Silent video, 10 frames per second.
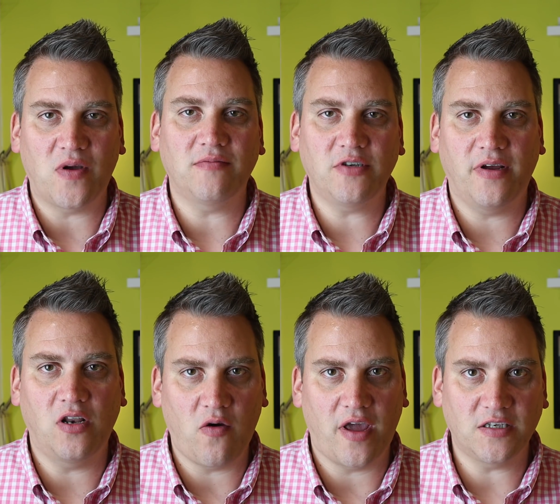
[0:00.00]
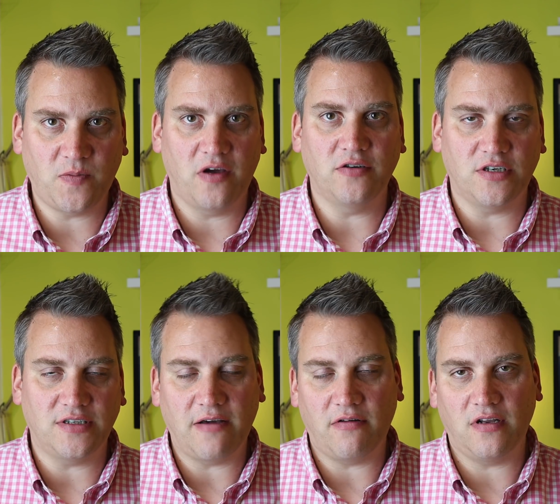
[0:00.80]
when I'm doing long exposures.
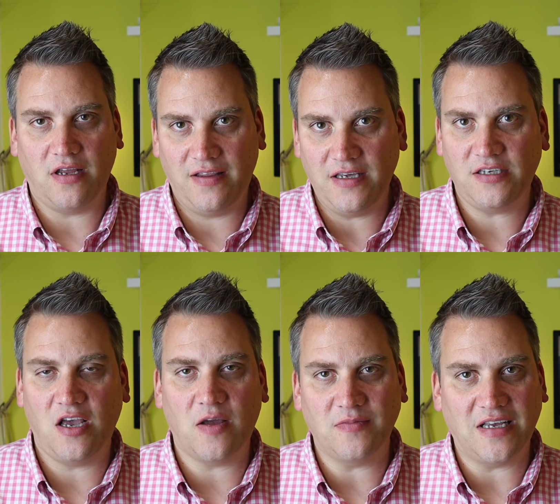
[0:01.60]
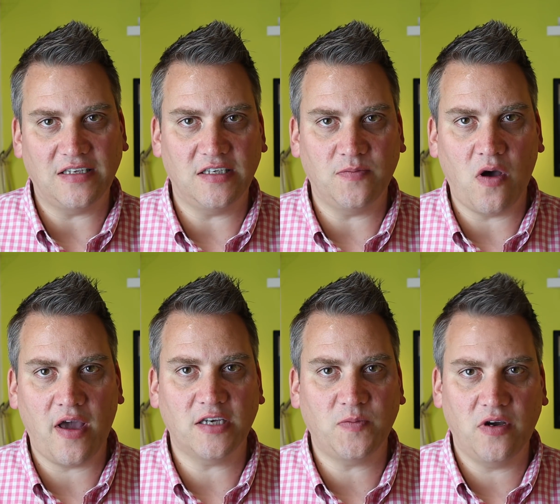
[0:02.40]
Now, in these circumstances, my
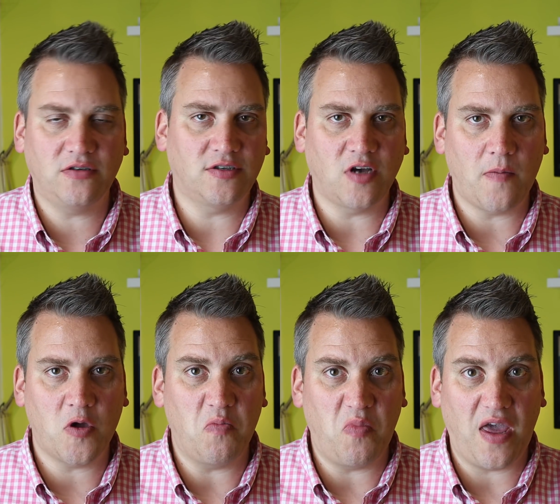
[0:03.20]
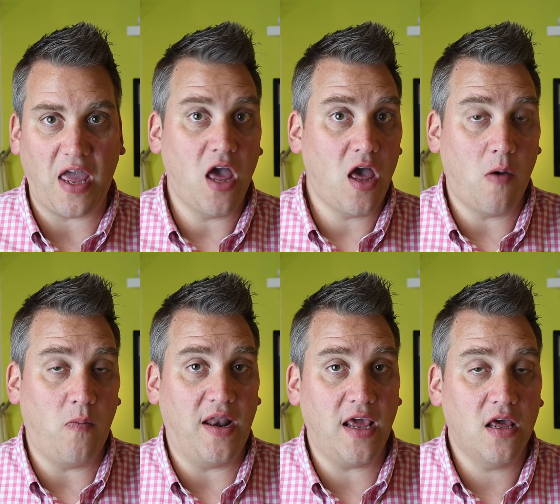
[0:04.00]
exposure time could be a
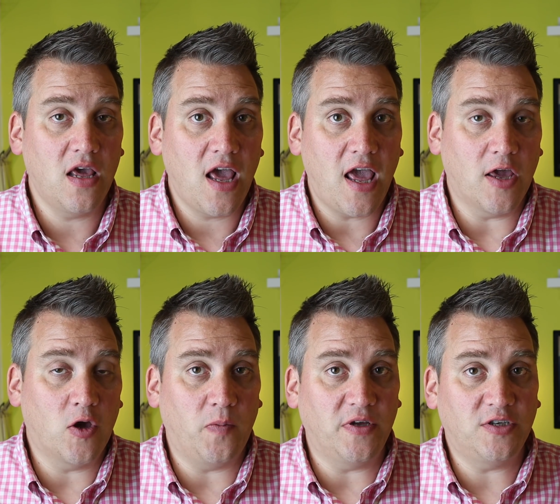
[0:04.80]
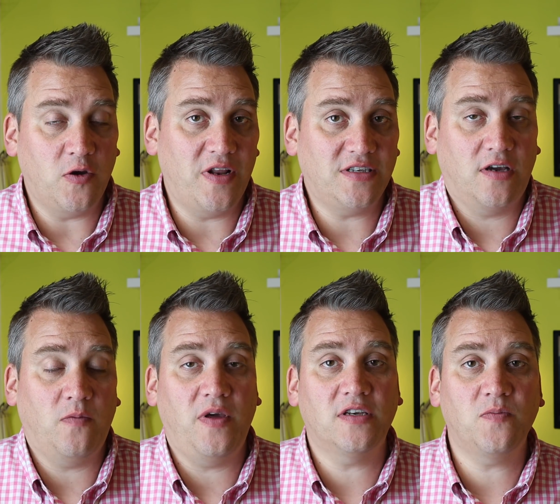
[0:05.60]
minute, it could be 2 minutes, it
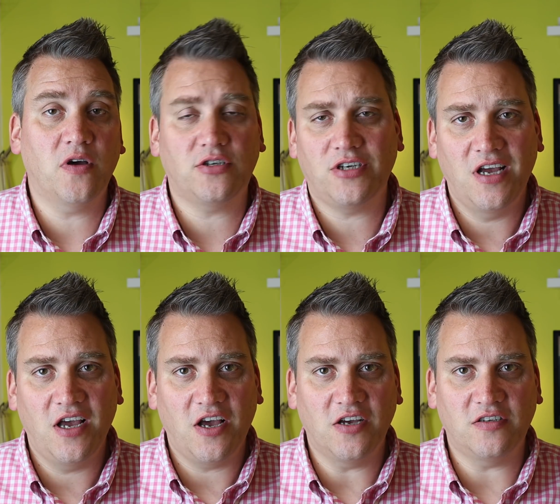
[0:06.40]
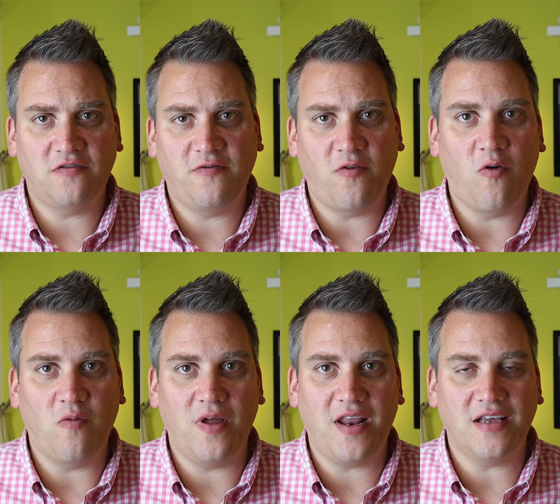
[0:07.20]
could be as much as 4
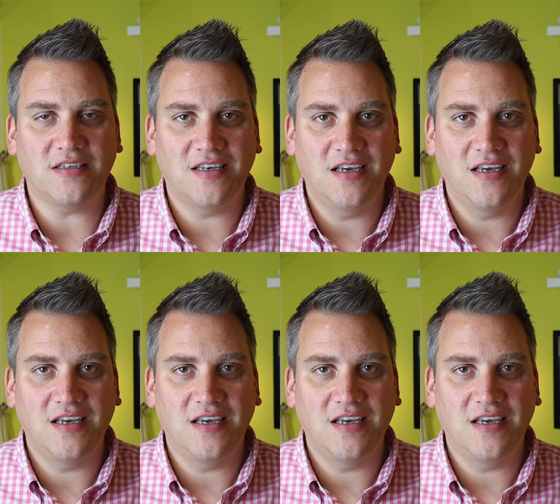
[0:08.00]
minutes.